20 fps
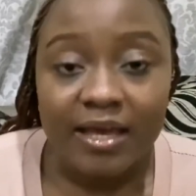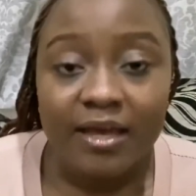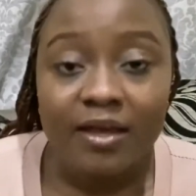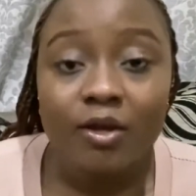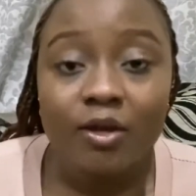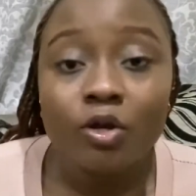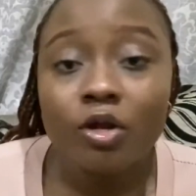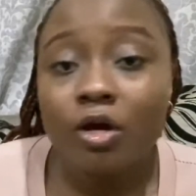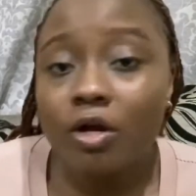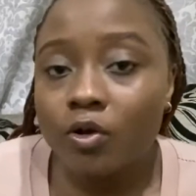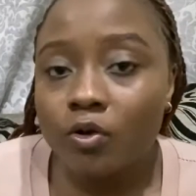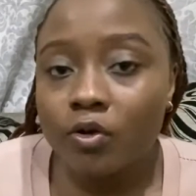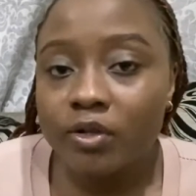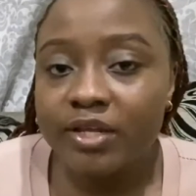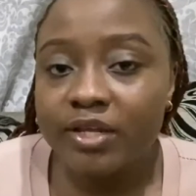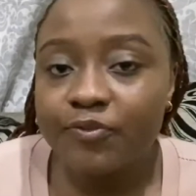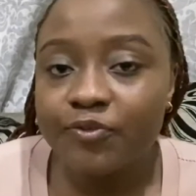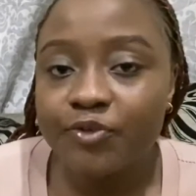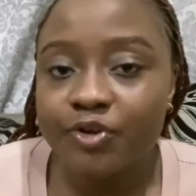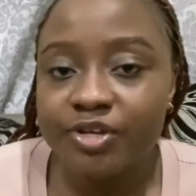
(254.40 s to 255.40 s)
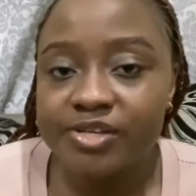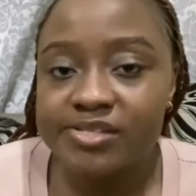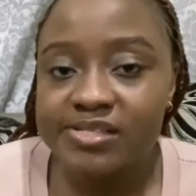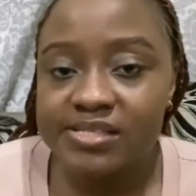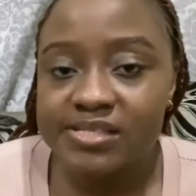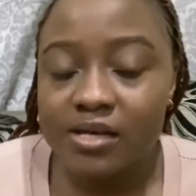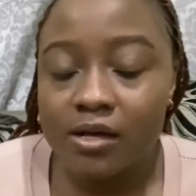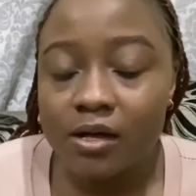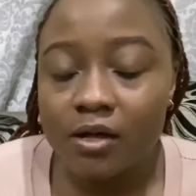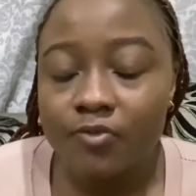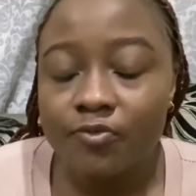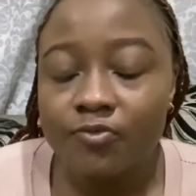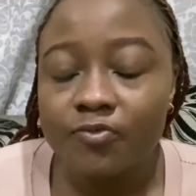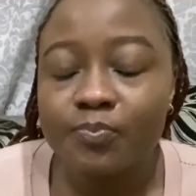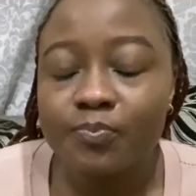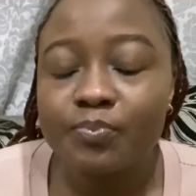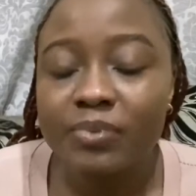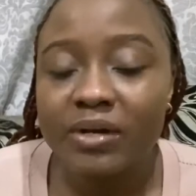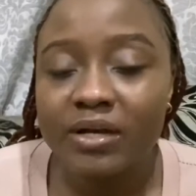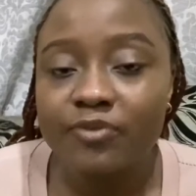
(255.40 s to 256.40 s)
not only for yourself,
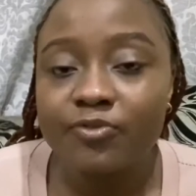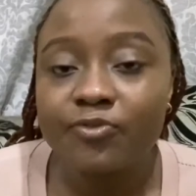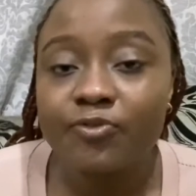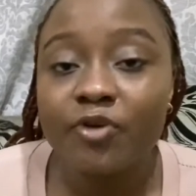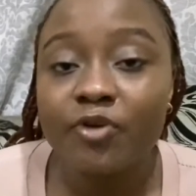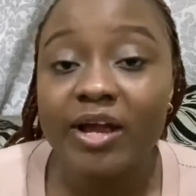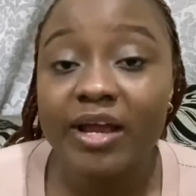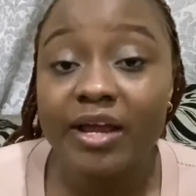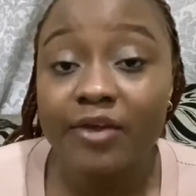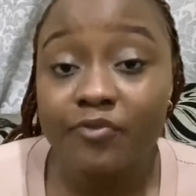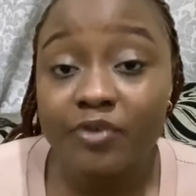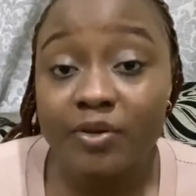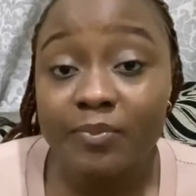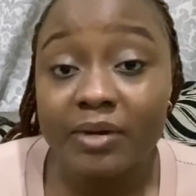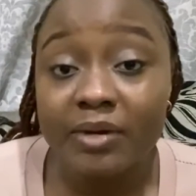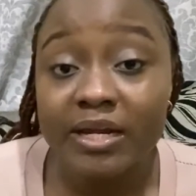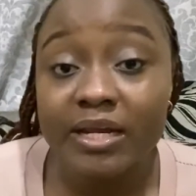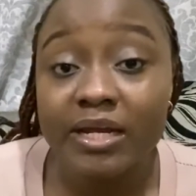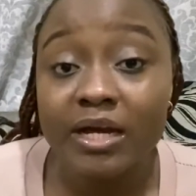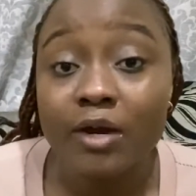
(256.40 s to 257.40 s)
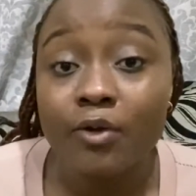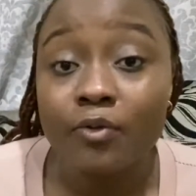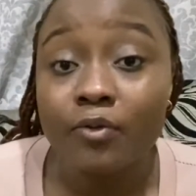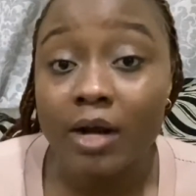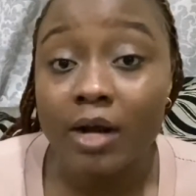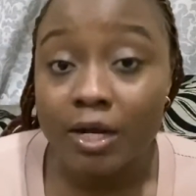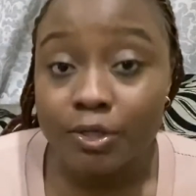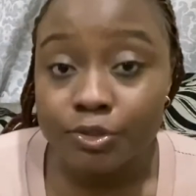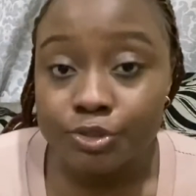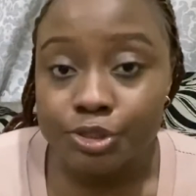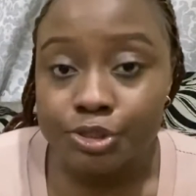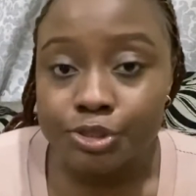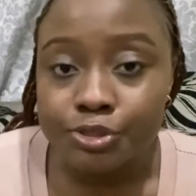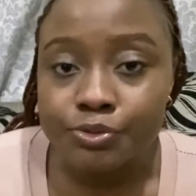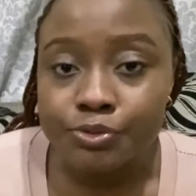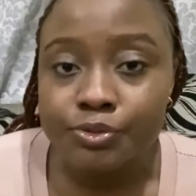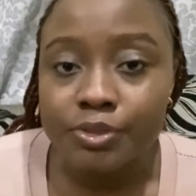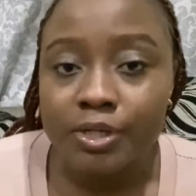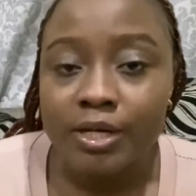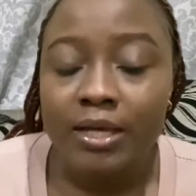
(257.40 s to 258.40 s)
but for everybody around
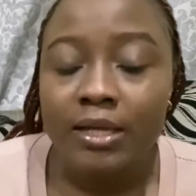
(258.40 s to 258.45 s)
you.